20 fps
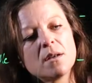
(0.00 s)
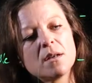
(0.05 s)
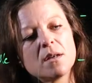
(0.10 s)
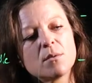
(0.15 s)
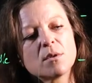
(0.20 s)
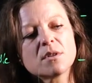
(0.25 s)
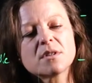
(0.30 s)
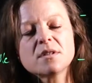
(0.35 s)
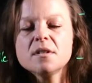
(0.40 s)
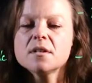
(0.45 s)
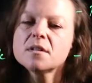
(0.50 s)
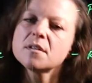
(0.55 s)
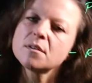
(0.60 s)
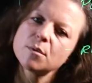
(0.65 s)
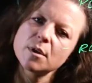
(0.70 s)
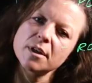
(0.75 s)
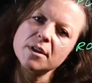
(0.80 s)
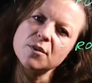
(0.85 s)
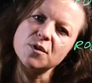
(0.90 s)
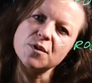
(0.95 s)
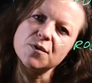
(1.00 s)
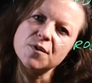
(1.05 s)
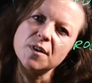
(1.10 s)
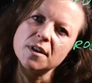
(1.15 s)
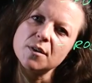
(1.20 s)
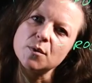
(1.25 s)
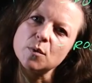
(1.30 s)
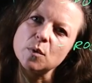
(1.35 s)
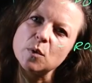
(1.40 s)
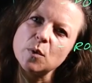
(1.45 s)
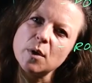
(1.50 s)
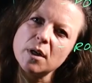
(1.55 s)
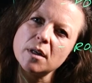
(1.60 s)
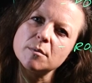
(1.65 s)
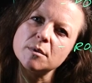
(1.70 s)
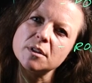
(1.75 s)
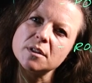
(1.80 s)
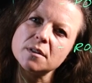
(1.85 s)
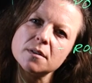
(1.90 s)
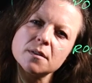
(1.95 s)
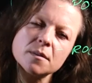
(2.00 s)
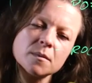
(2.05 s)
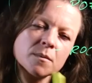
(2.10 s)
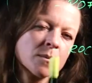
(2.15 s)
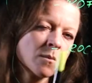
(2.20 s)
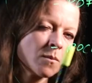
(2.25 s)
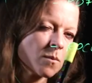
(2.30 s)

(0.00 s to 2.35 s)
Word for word: Now what's the other way of defining requirements?